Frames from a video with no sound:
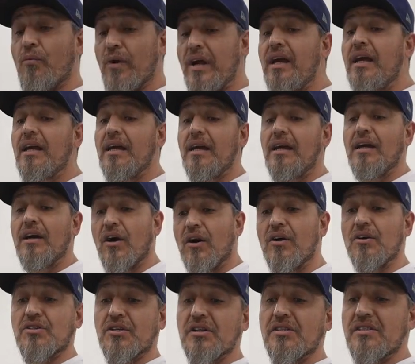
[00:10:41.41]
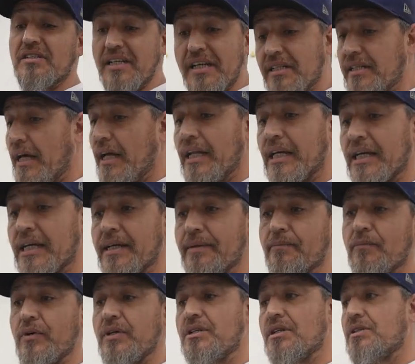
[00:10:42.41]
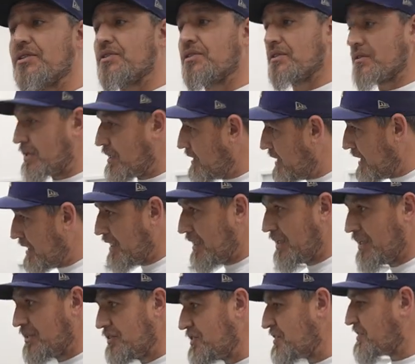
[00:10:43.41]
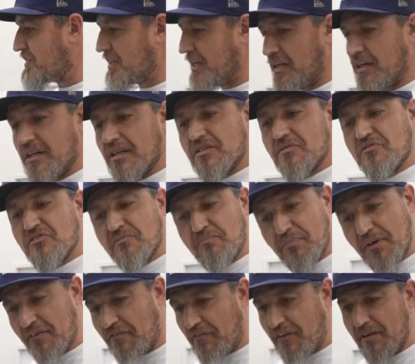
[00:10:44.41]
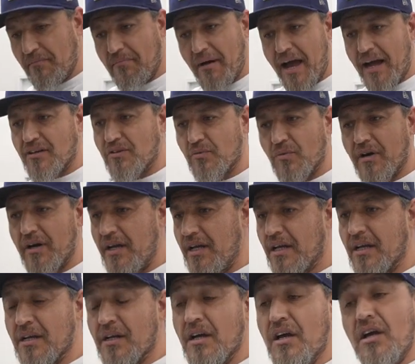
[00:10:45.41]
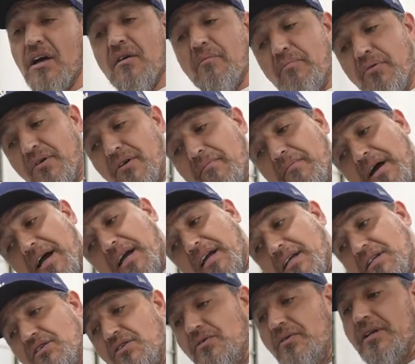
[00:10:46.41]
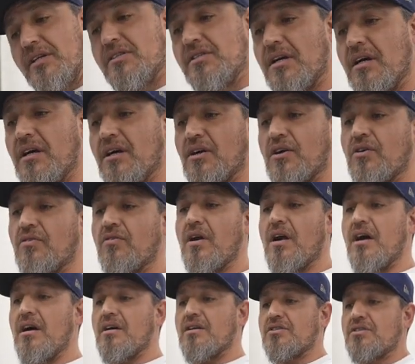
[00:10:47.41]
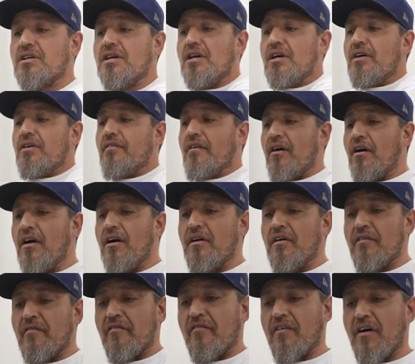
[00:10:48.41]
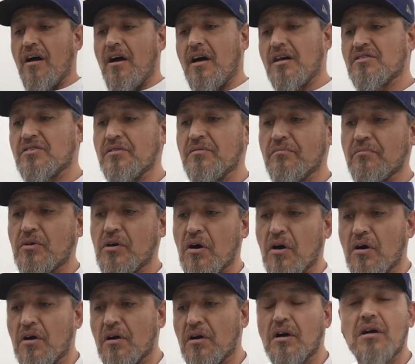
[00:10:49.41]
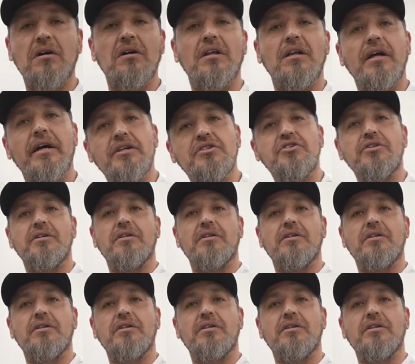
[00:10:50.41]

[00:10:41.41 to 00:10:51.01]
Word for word: We are just detailing it. We just cleaned it, just getting it spiffy back to where he can put it back into his uh, garage. Uh, awesome car collection.